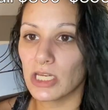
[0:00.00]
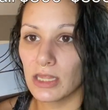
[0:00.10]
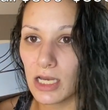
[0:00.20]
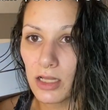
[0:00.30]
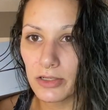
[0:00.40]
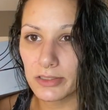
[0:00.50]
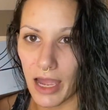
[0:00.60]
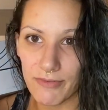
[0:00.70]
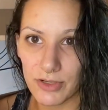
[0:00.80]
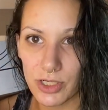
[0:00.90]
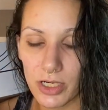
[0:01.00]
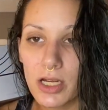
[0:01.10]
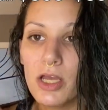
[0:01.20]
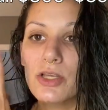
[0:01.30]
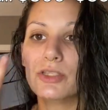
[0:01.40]
in the color Lavender.
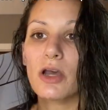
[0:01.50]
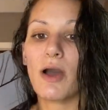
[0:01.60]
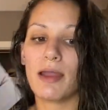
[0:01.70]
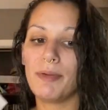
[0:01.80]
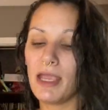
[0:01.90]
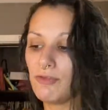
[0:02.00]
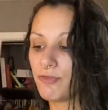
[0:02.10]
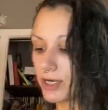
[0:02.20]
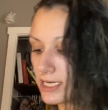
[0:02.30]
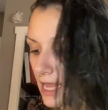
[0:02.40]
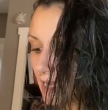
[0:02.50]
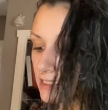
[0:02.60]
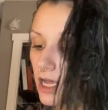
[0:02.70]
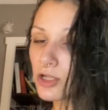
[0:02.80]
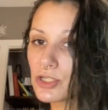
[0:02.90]
So I paid forty-nine
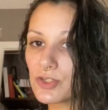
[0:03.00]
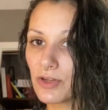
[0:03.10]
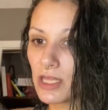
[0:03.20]
dollars for